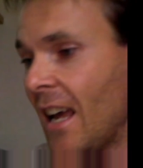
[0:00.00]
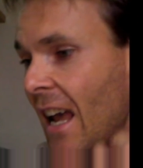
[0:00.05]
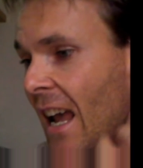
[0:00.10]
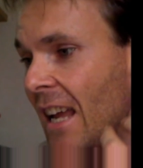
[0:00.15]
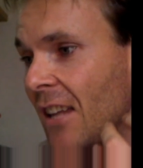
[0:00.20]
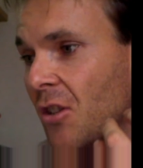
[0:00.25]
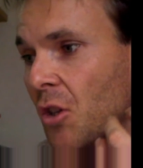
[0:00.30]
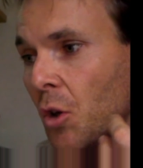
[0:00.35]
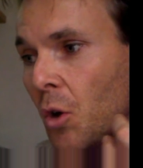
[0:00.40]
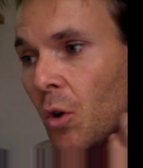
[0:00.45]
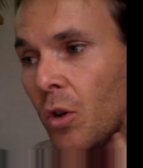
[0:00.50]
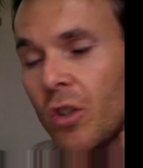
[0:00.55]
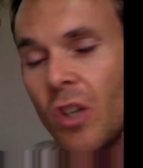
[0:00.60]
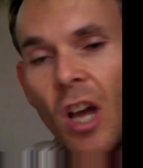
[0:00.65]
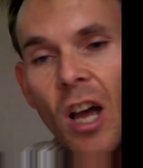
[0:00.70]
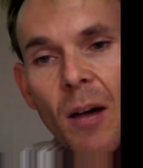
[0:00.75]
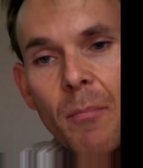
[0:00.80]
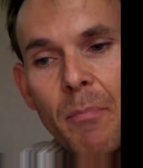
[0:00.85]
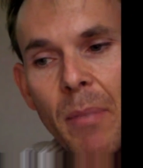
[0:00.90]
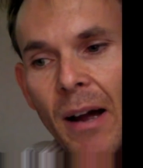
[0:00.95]
It talks
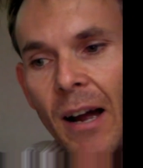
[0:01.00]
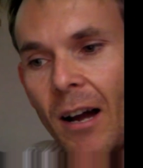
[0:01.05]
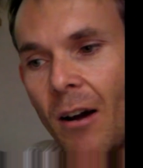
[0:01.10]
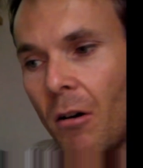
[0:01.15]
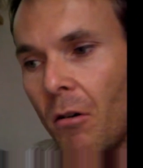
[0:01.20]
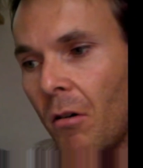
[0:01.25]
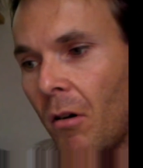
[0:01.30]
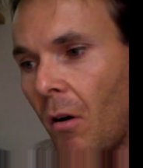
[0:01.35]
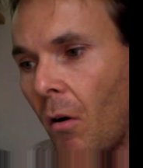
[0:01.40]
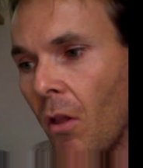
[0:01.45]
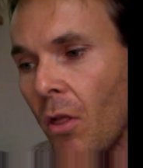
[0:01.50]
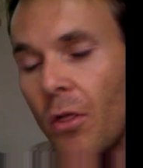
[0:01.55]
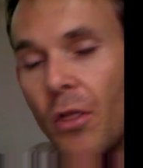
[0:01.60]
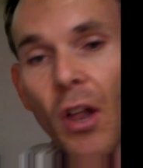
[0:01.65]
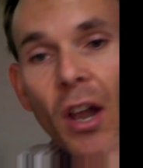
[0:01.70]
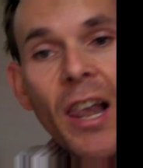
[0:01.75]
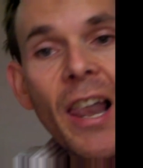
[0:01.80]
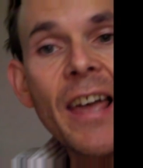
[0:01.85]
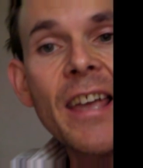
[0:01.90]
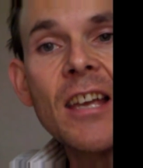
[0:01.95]
about the
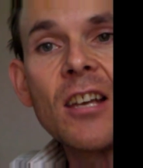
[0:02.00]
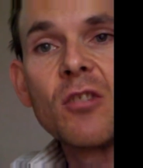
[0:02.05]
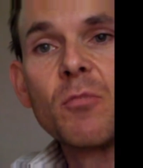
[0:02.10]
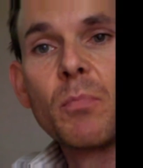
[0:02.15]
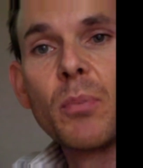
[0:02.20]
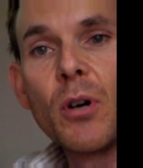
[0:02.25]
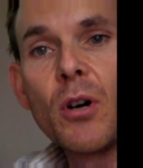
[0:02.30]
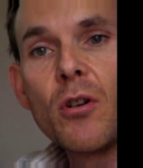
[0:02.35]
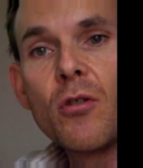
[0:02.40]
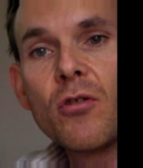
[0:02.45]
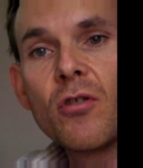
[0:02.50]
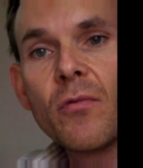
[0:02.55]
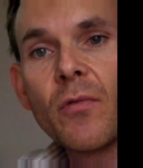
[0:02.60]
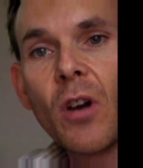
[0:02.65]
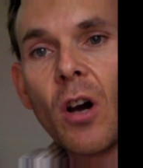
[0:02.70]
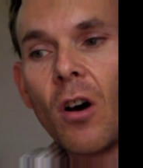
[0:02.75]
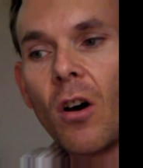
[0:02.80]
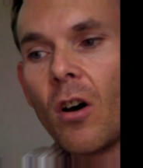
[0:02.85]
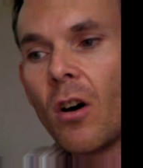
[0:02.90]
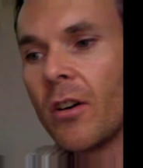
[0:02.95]
latest brews you've
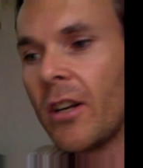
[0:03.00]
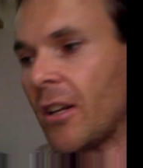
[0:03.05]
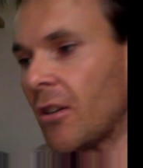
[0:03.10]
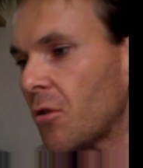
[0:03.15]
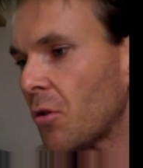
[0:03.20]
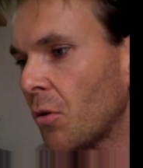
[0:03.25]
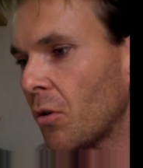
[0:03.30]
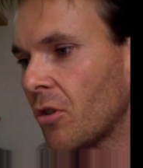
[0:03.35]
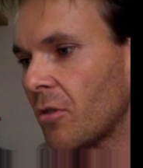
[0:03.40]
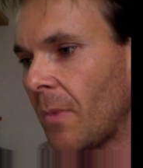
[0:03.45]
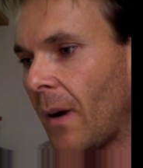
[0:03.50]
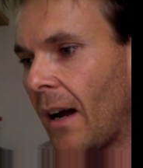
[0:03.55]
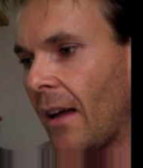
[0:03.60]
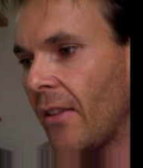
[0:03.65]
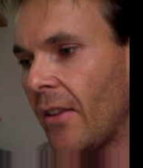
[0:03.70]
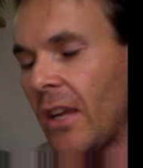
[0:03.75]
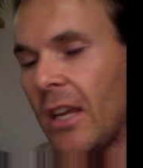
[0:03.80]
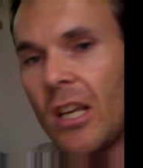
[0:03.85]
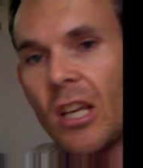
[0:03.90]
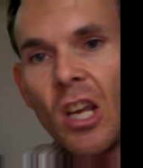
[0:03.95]
got on, it talks about
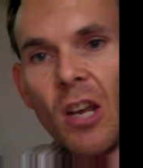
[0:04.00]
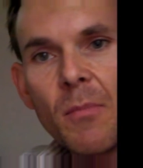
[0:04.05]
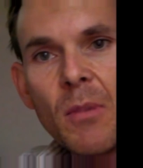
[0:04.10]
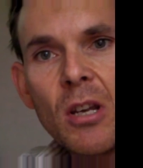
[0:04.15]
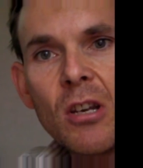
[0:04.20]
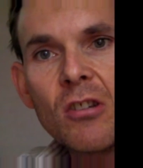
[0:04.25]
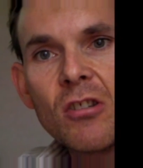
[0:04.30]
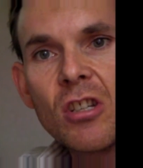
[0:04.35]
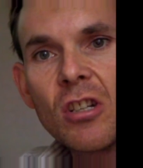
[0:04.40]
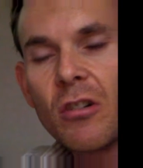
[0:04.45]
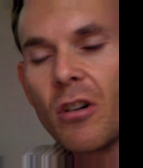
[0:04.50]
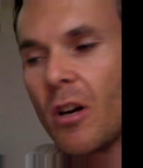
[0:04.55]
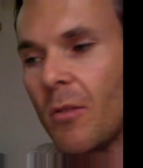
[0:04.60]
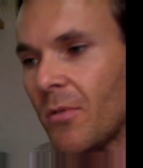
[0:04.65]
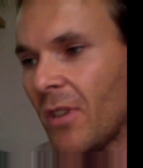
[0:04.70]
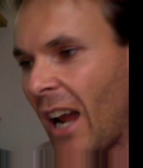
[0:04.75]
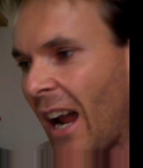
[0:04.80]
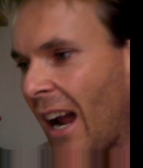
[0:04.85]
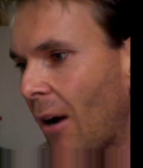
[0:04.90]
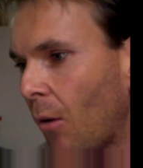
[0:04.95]
the community groups,
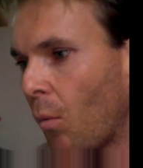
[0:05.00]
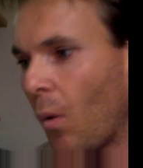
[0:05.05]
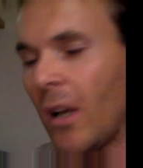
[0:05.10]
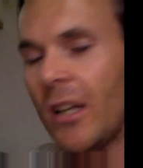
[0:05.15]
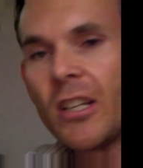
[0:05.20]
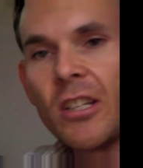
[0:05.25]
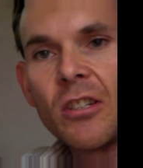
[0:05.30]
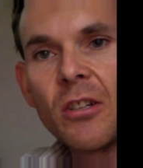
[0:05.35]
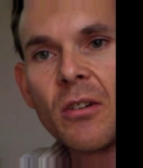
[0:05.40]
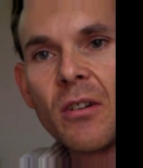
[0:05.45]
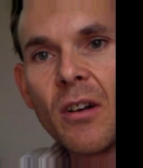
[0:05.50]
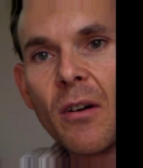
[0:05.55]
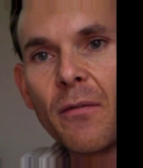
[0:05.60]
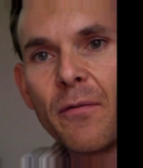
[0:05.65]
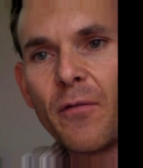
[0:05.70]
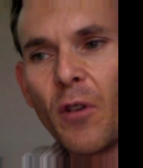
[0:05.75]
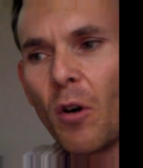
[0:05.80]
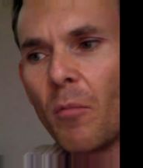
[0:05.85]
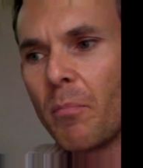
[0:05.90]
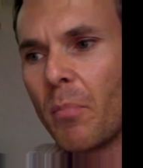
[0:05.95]
how well you're doing at
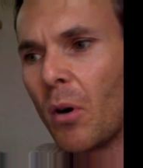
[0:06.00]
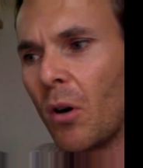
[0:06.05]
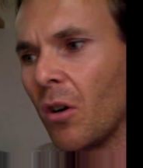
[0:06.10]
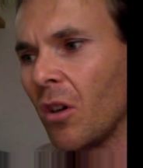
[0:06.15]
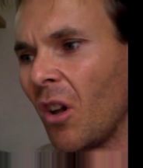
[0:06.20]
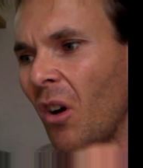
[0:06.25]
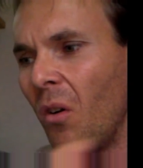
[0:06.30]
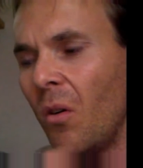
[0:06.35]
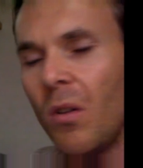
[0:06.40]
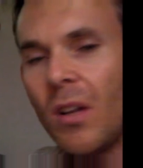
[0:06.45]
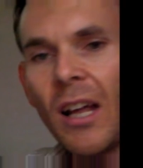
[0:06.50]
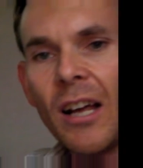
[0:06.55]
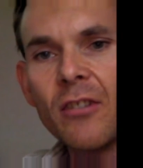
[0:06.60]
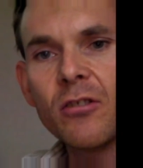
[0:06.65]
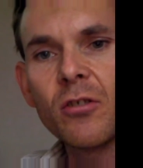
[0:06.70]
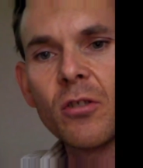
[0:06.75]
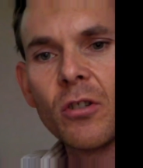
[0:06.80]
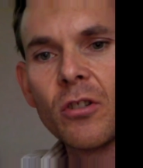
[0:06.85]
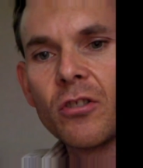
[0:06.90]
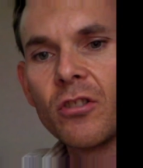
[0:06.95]
football, all that
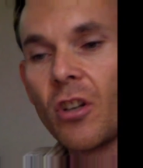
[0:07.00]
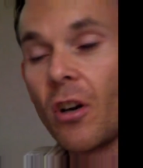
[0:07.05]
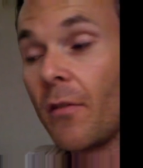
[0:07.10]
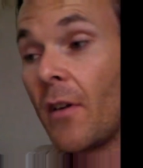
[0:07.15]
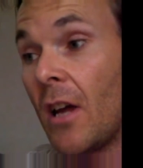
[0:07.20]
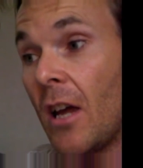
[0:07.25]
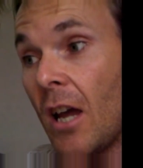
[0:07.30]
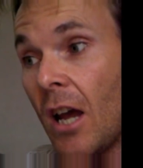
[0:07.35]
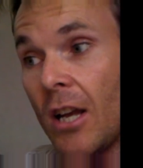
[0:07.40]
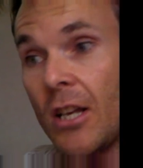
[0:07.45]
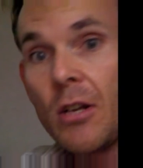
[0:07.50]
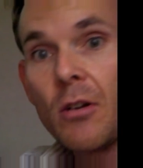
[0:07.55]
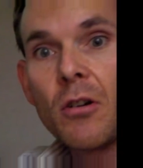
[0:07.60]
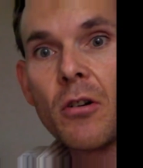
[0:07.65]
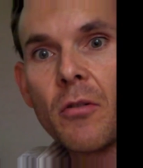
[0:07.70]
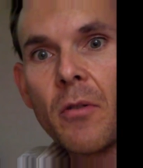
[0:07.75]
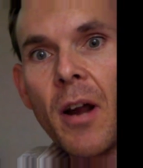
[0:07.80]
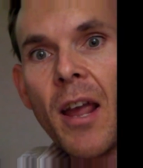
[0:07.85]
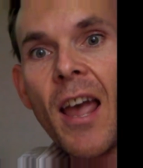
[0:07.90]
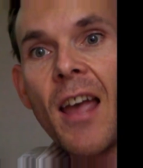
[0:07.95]
sort of stuff, and you
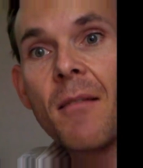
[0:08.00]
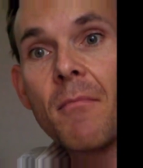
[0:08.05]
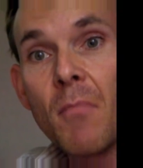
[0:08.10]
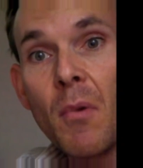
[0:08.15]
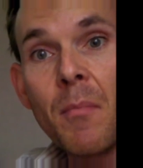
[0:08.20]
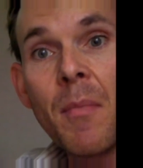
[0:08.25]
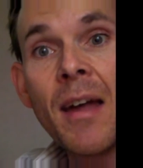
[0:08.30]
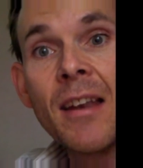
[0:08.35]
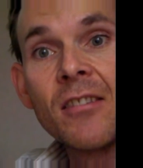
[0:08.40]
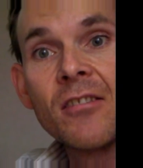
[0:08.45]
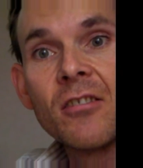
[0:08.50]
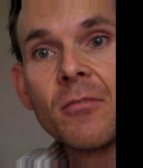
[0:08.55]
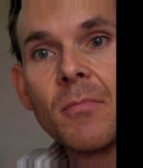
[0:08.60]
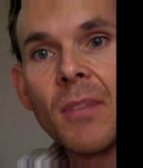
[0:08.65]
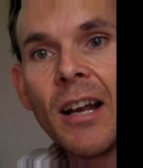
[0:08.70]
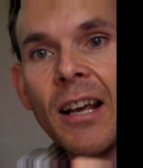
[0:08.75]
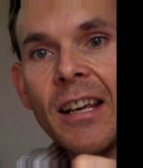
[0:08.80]
create momentum and